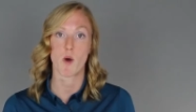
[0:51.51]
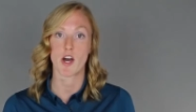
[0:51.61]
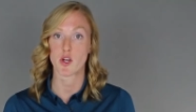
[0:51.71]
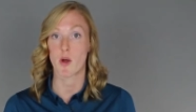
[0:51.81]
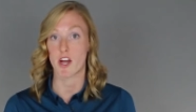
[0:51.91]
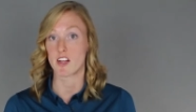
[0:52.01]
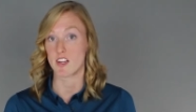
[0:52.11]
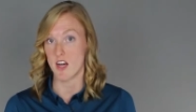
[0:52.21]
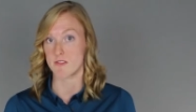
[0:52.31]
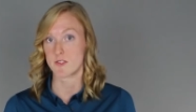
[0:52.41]
while you're wearing
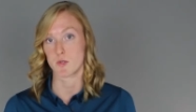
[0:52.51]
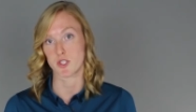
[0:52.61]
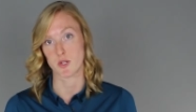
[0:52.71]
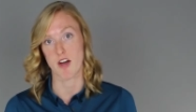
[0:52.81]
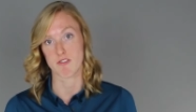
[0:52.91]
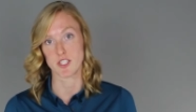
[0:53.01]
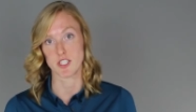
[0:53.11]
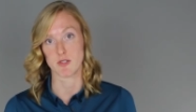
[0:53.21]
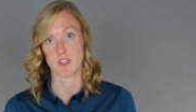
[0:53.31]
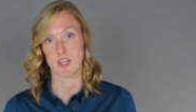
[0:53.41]
gloves, which you often
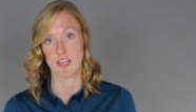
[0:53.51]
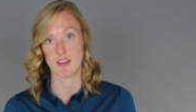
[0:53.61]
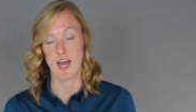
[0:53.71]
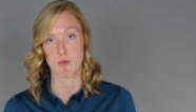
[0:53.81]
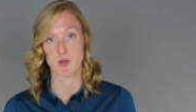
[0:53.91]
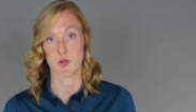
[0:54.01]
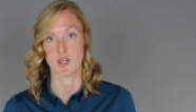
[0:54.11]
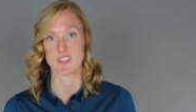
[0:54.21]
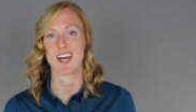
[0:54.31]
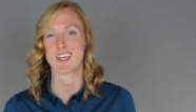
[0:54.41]
do in
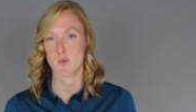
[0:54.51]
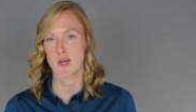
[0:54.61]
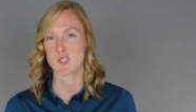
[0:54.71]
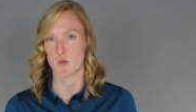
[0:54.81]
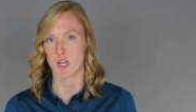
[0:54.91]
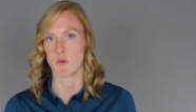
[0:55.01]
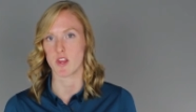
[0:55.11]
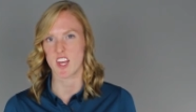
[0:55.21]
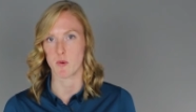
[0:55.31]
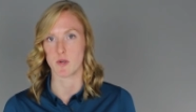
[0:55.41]
laboratories, as well as working
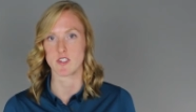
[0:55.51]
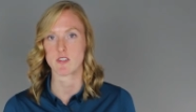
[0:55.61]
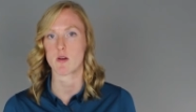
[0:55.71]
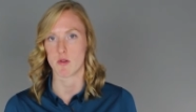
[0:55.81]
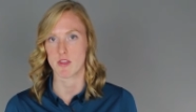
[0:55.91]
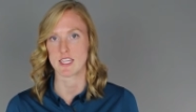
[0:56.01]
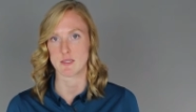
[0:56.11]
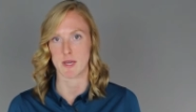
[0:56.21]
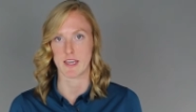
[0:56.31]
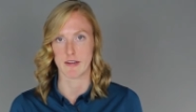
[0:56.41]
with liquids where things
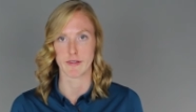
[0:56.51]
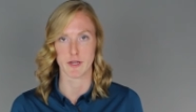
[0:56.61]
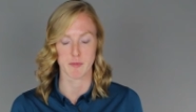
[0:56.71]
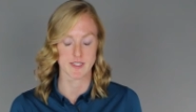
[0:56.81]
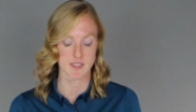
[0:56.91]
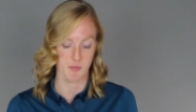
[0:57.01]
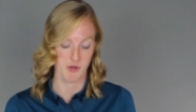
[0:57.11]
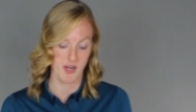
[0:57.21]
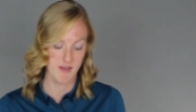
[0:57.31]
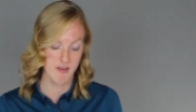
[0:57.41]
might get a little bit
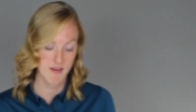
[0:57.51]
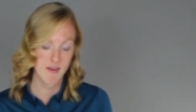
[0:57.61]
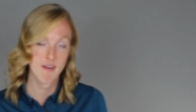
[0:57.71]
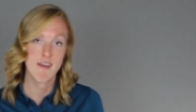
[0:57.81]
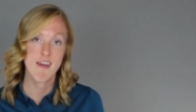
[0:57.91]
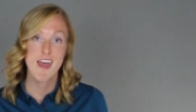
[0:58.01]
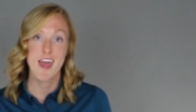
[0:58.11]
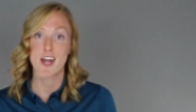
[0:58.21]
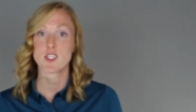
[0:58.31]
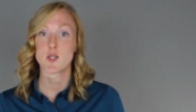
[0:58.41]
slippery.
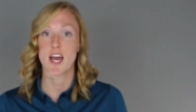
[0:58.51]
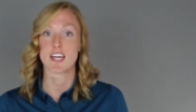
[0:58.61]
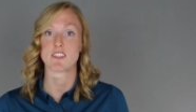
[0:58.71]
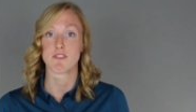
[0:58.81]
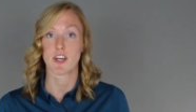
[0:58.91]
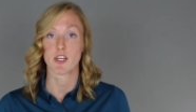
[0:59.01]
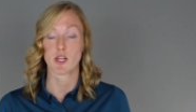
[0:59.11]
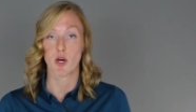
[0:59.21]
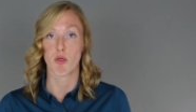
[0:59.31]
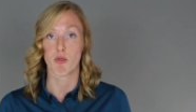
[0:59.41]
It also has a very
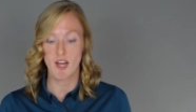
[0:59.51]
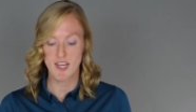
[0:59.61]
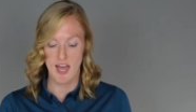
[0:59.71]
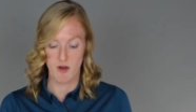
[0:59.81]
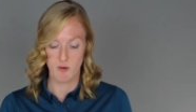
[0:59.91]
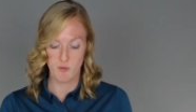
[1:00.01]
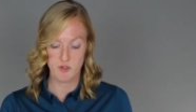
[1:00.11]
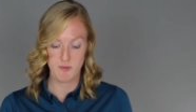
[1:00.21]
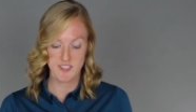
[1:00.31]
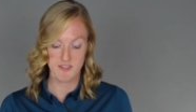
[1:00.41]
low thread count,
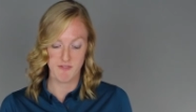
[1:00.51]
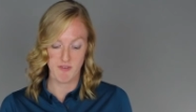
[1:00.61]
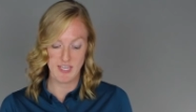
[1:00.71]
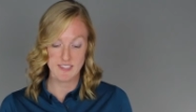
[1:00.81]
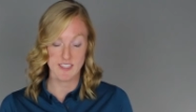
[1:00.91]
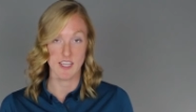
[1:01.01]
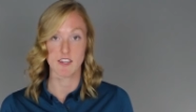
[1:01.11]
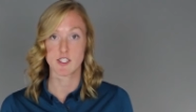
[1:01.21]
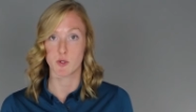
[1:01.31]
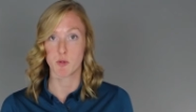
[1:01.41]
which makes it easy
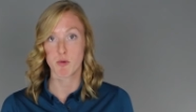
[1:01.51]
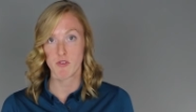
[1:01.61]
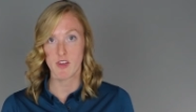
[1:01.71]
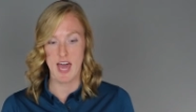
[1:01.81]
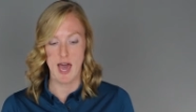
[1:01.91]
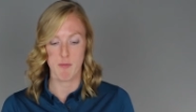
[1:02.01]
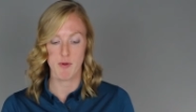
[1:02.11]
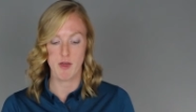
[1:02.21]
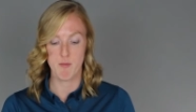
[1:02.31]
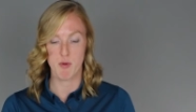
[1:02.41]
to remove the cap
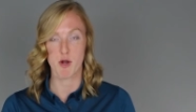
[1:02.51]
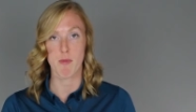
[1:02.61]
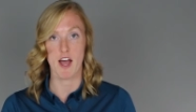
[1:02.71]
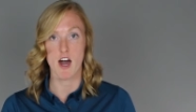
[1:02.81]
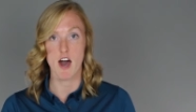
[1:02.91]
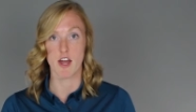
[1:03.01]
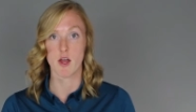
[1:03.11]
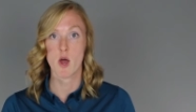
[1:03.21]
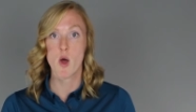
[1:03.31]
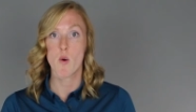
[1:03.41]
and put it back on
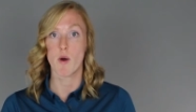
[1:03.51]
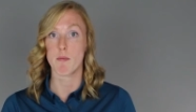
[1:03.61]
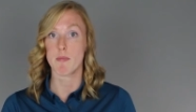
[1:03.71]
while